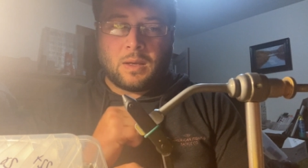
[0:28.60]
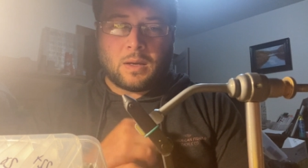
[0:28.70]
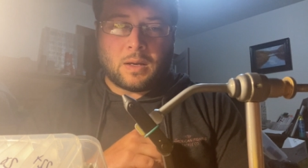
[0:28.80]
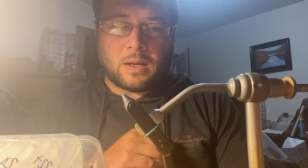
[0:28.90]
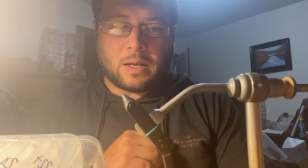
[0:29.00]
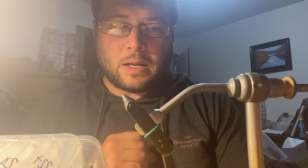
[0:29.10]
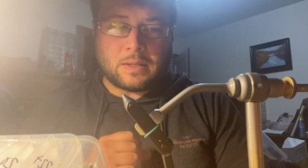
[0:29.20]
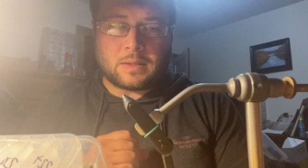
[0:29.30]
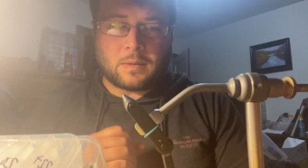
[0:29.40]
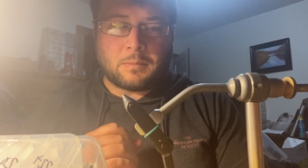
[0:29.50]
I
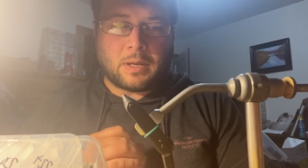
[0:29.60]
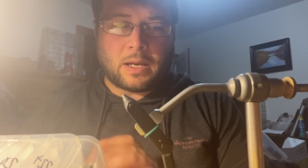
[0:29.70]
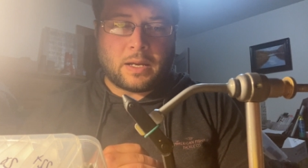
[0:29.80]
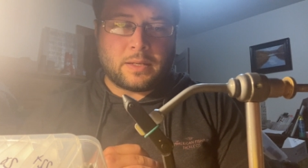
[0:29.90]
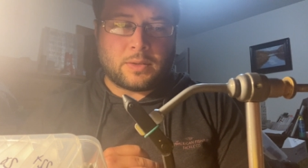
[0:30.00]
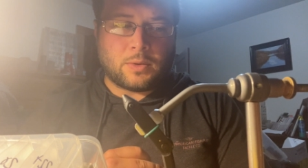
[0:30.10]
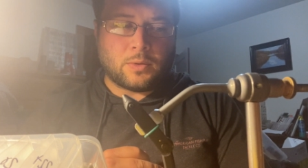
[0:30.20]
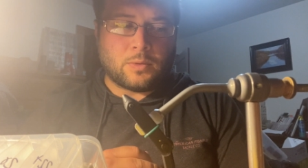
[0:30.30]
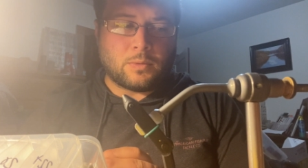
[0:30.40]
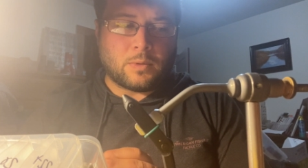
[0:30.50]
got some guys
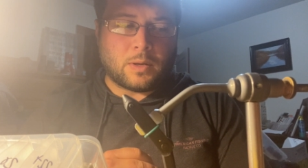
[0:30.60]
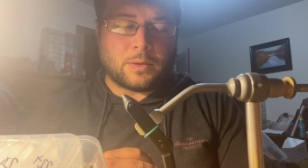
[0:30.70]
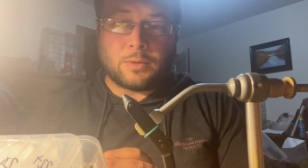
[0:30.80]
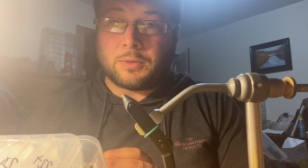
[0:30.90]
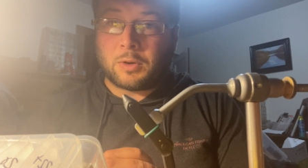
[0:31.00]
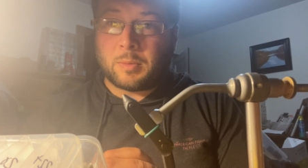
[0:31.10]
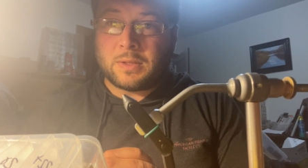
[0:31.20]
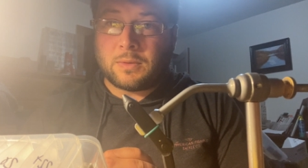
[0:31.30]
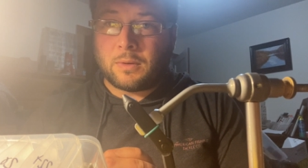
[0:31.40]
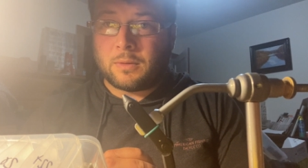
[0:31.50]
who do
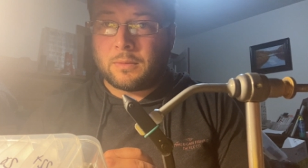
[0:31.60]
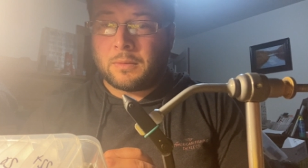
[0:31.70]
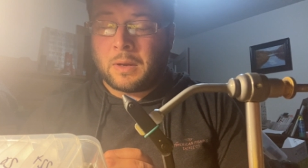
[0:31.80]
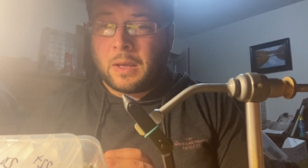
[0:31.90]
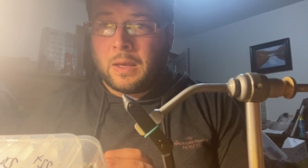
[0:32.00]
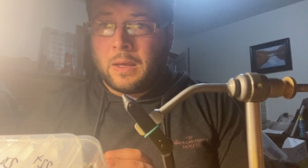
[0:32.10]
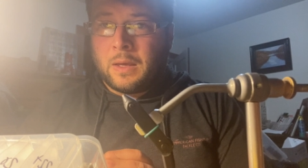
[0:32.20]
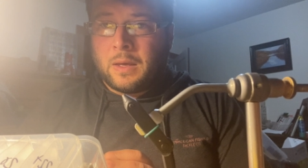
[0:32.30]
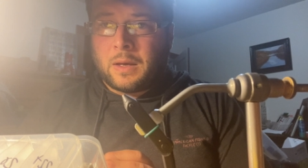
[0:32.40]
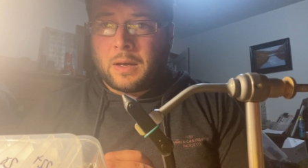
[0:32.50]
tournaments who
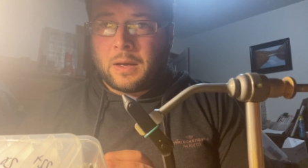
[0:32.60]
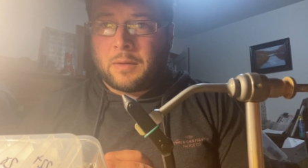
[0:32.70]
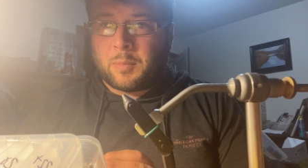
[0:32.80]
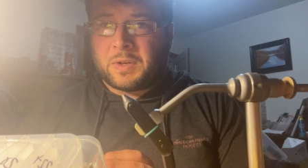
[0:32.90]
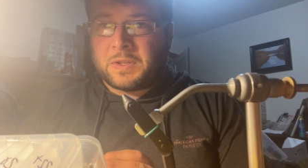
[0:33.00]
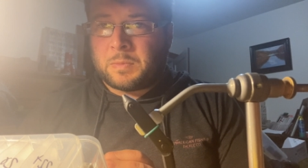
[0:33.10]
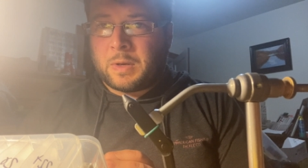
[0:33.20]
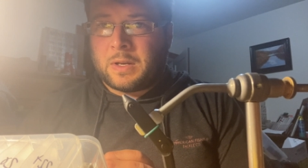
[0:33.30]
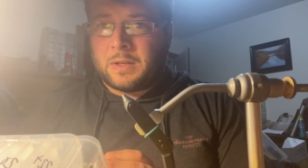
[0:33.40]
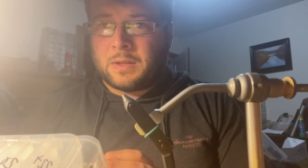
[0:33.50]
have
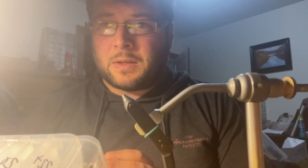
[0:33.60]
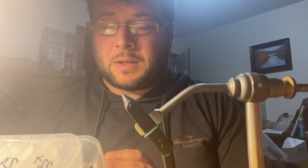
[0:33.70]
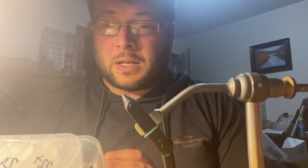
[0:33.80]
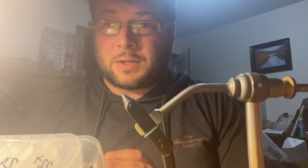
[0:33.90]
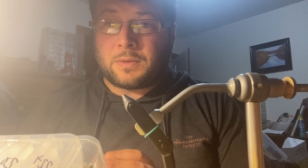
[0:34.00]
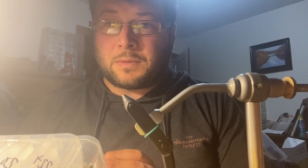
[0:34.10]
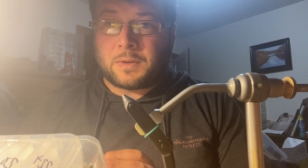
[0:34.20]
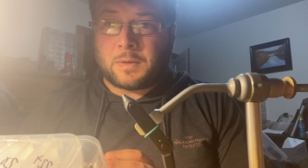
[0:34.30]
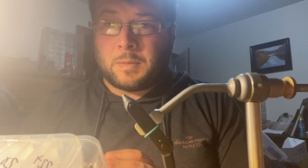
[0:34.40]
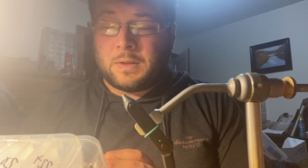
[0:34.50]
participated in the national
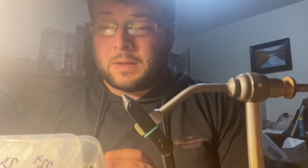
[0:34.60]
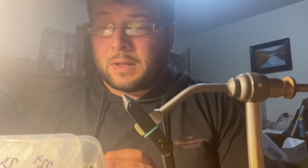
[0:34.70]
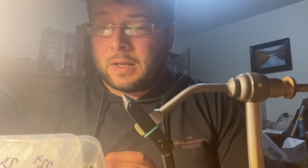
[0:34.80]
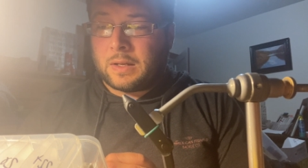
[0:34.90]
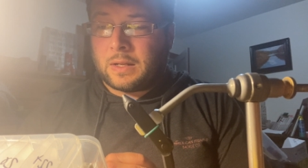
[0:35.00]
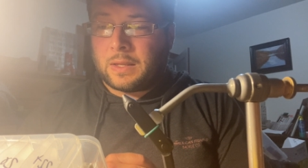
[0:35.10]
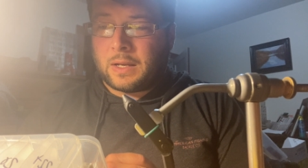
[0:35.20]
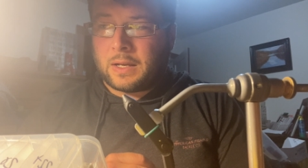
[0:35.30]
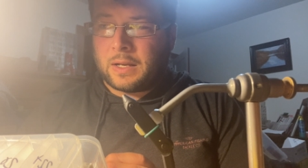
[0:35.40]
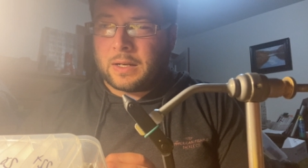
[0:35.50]
tournament. I think
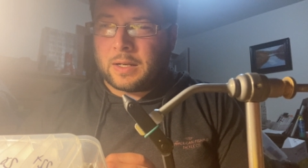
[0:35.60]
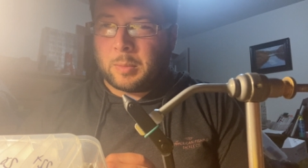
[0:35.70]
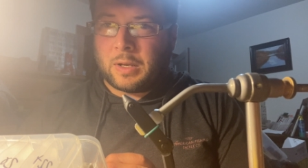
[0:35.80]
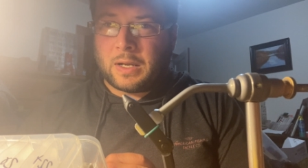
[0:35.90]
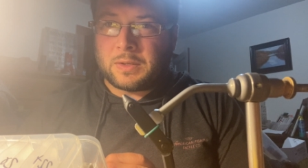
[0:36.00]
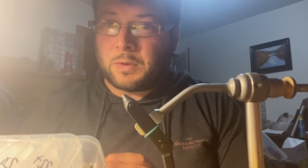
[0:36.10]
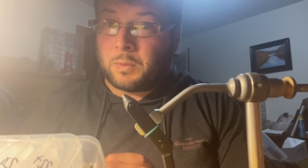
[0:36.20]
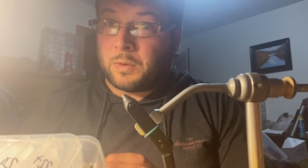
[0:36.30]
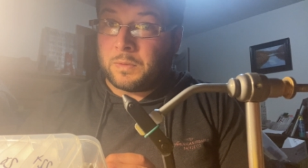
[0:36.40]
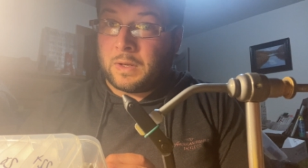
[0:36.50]
I got a couple guys on the
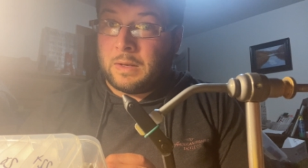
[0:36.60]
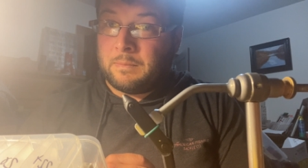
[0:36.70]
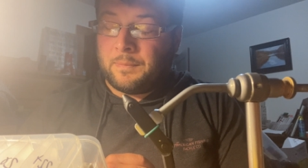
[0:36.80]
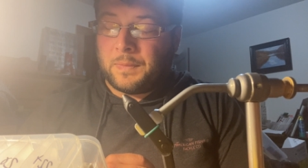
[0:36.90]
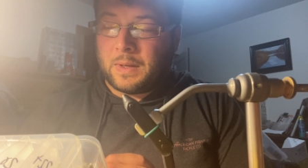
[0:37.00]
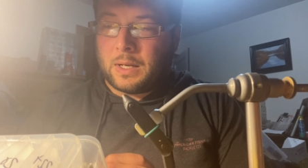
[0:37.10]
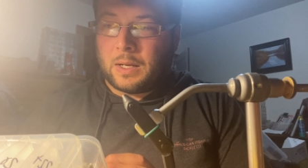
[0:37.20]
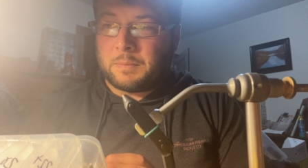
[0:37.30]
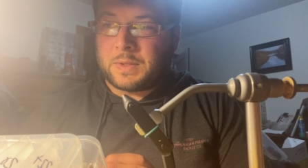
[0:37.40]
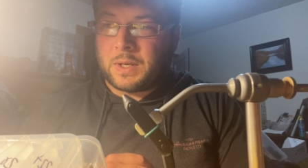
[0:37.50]
world team.
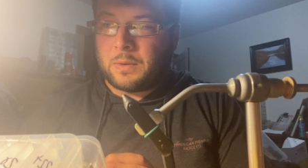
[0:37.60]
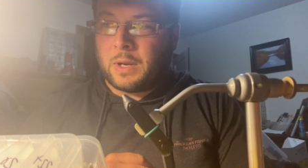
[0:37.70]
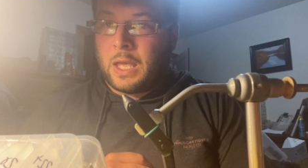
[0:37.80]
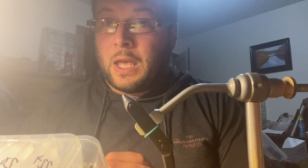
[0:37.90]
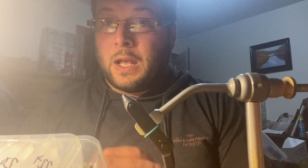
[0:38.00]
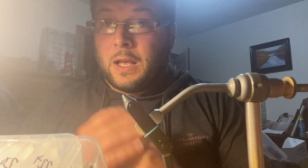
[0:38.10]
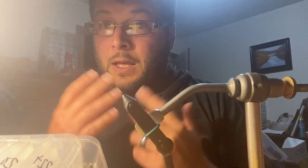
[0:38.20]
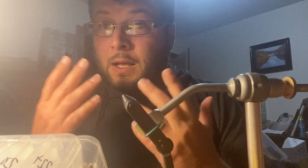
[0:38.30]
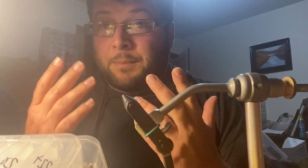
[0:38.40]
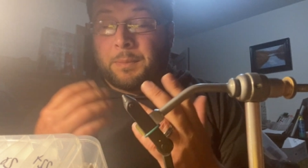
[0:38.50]
So
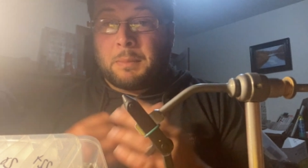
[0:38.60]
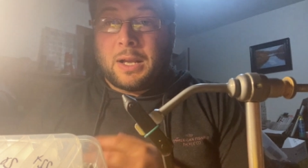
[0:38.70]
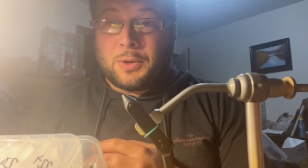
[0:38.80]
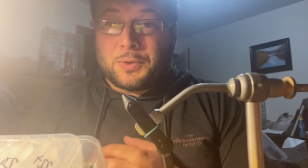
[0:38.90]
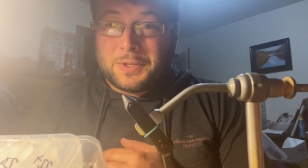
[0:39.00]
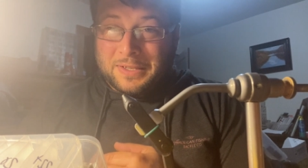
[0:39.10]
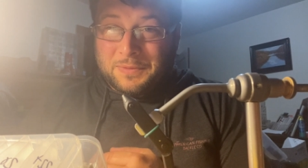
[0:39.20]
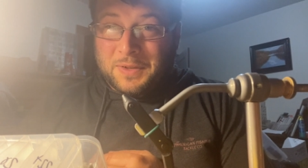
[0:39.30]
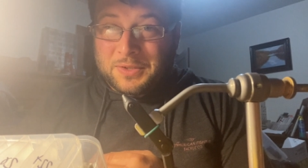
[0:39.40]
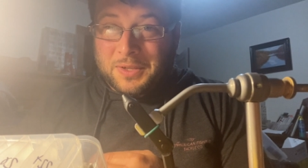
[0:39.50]
my goal is not to
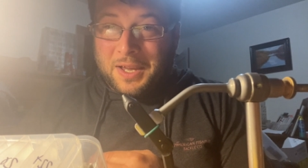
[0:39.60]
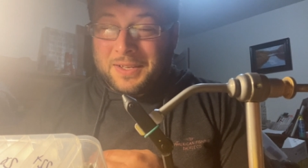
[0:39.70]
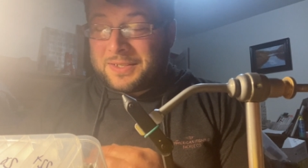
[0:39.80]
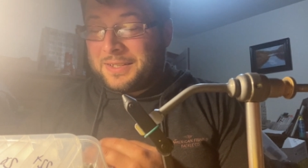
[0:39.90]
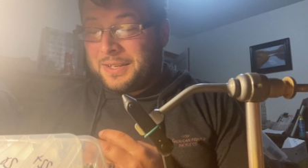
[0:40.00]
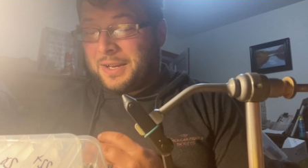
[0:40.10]
finish last.